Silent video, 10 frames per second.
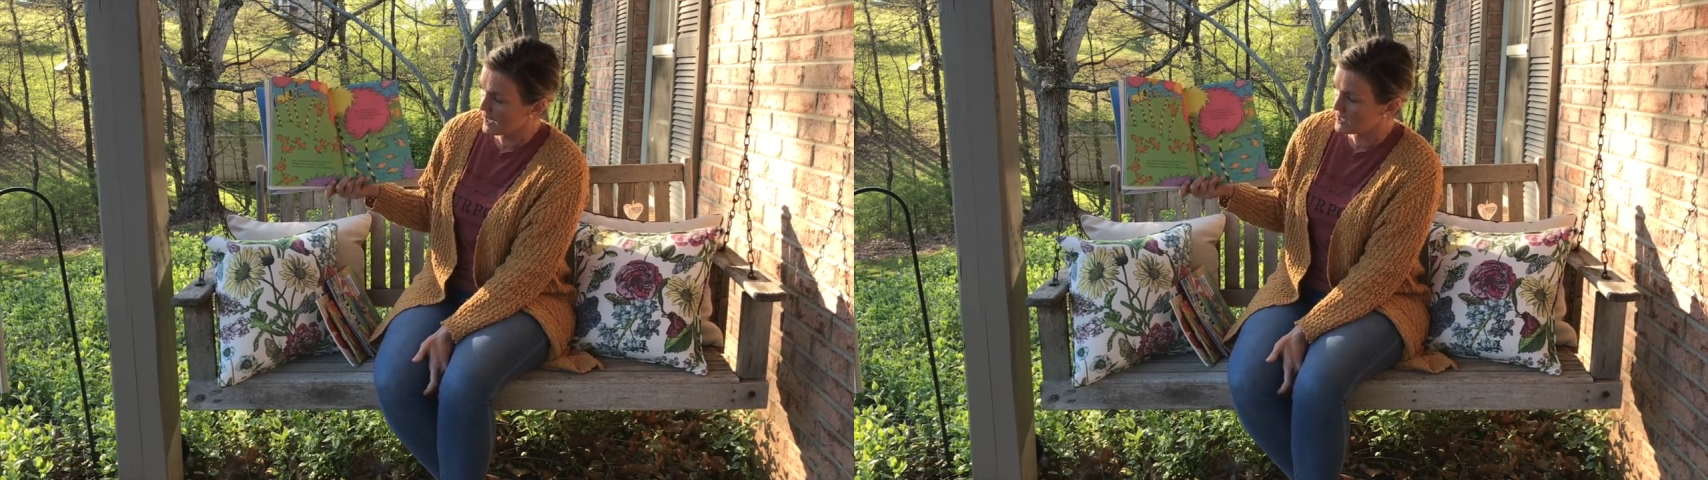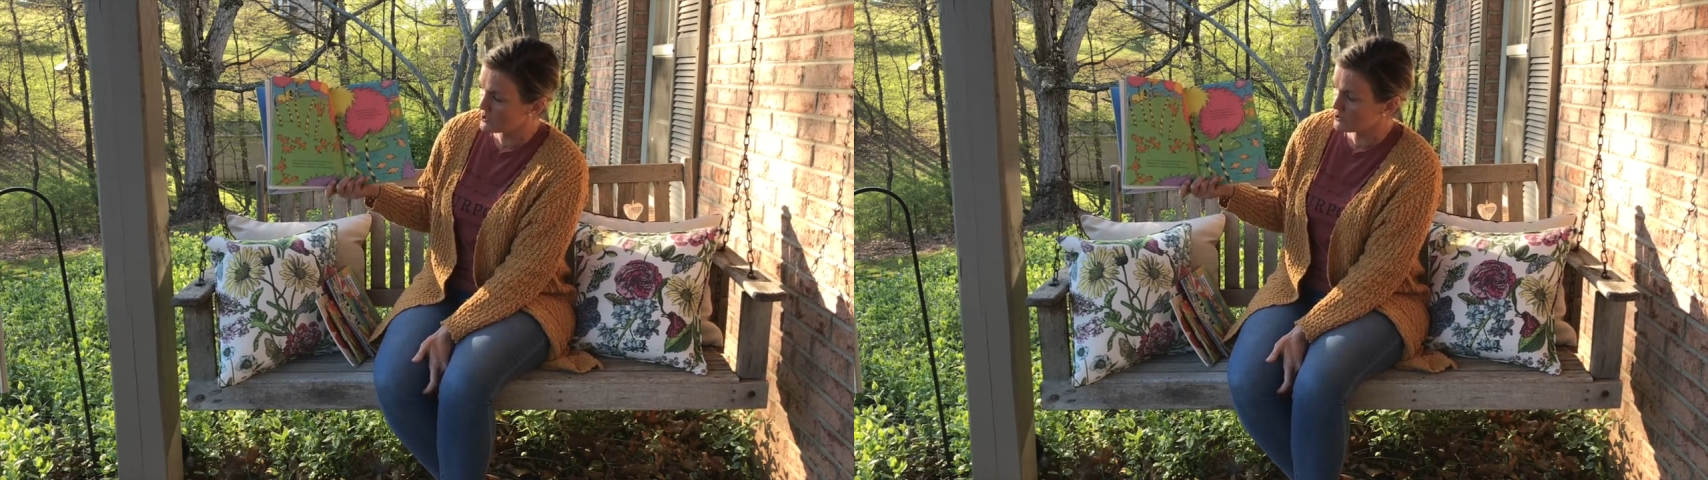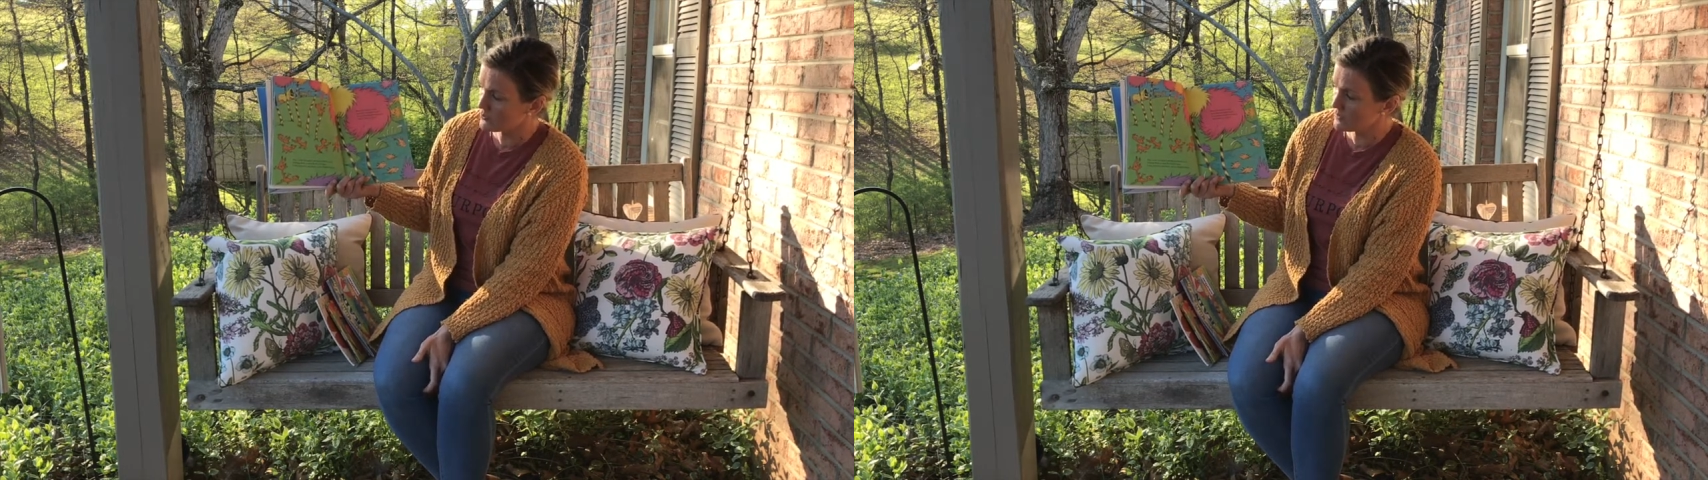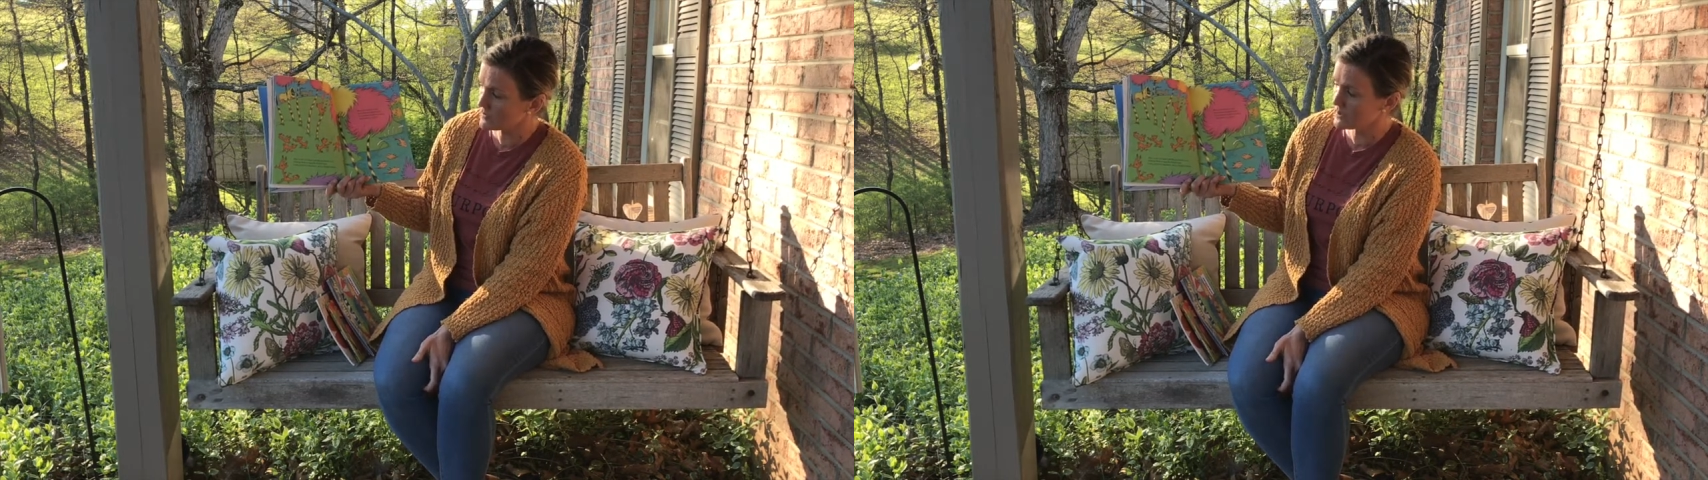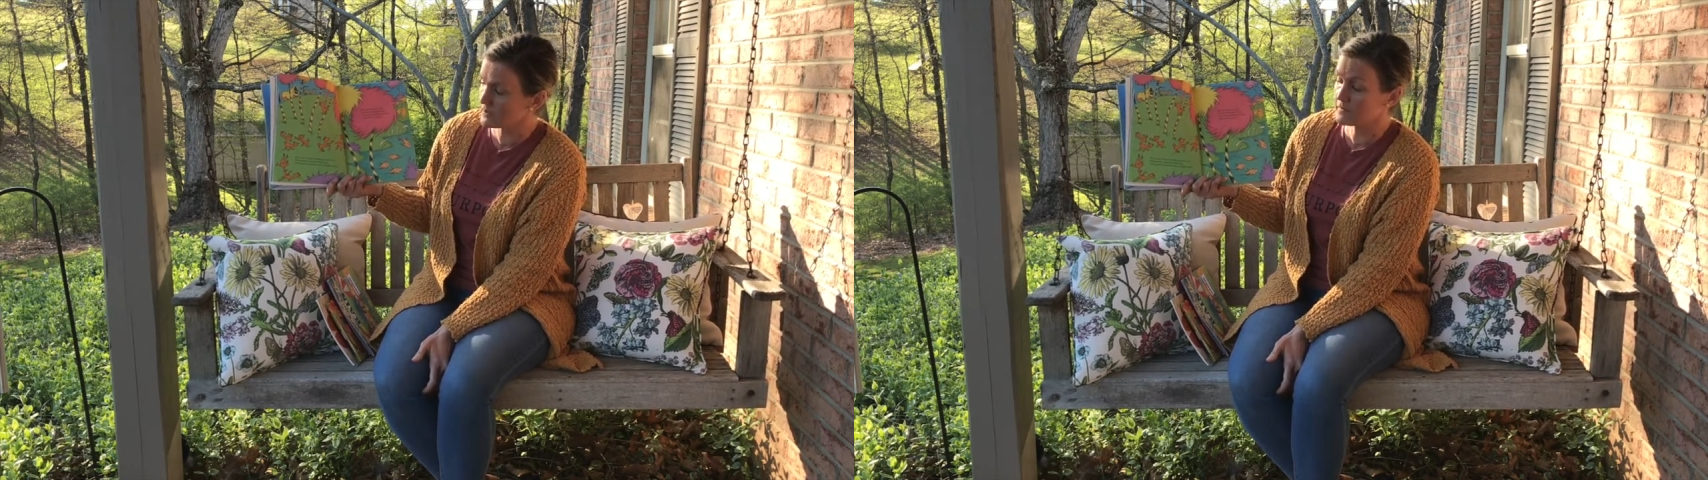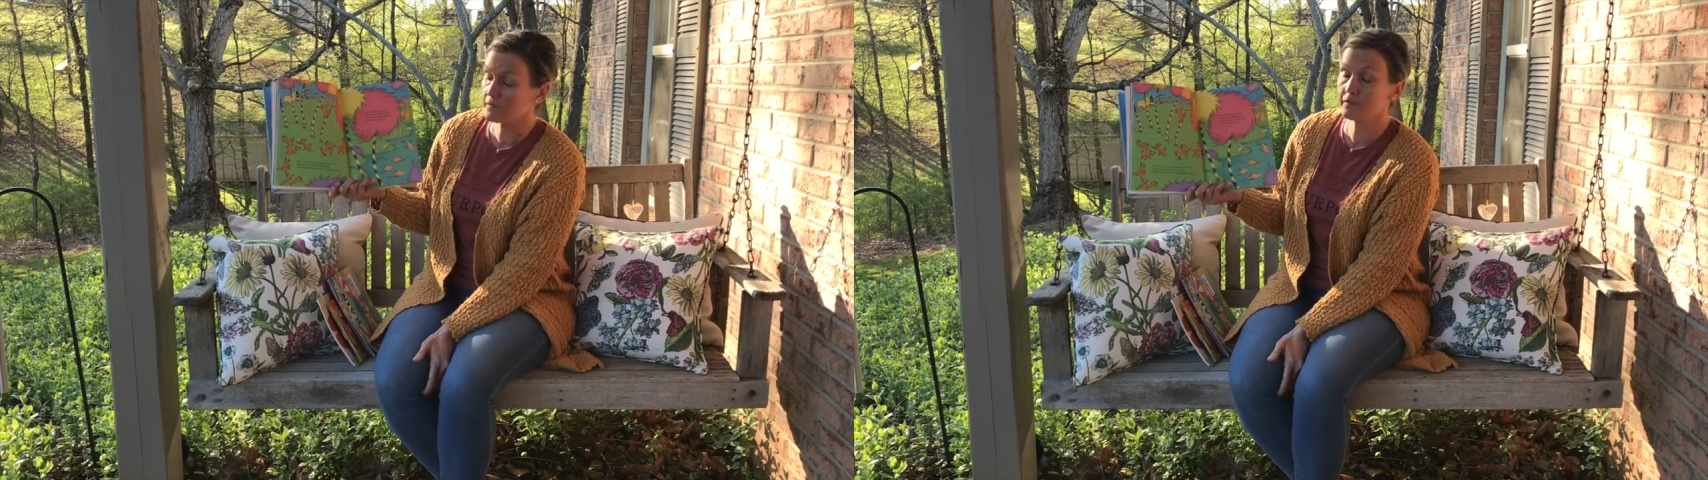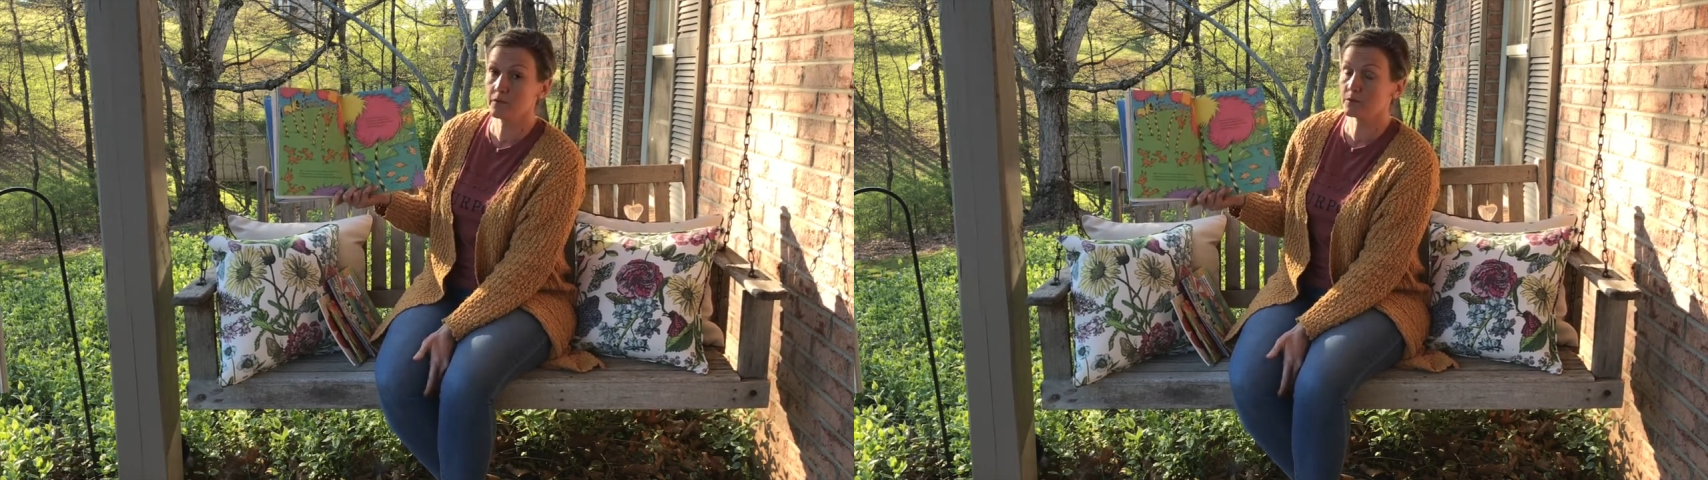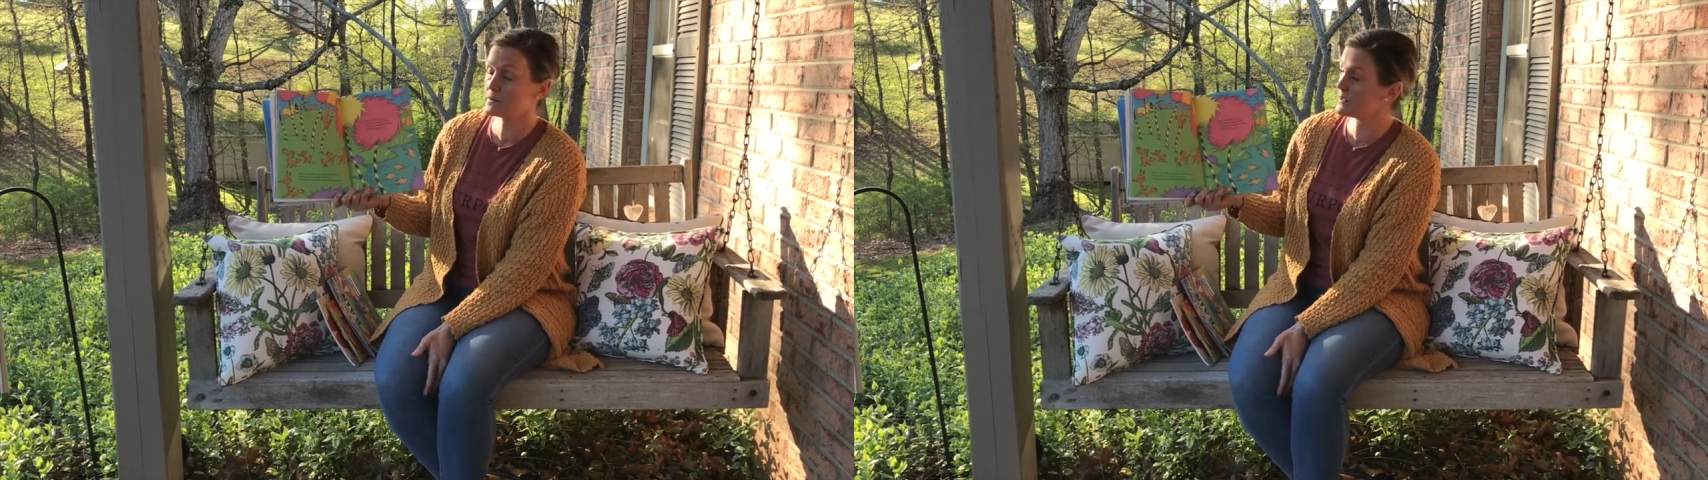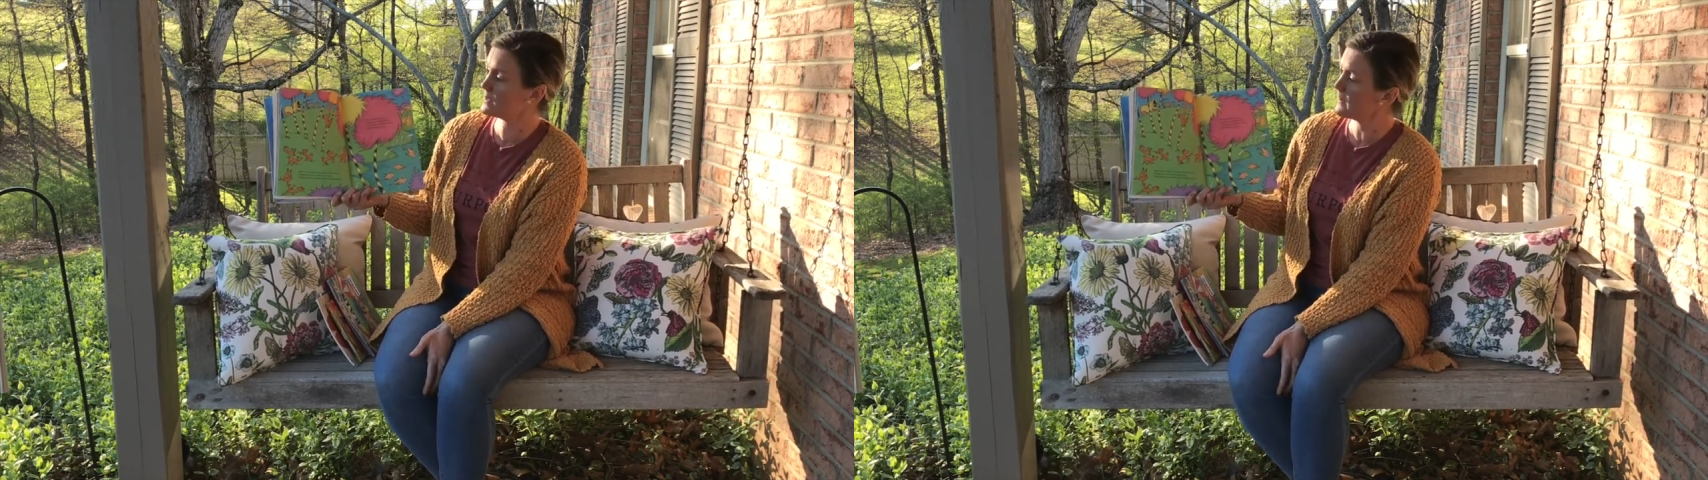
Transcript: ate truffula fruits.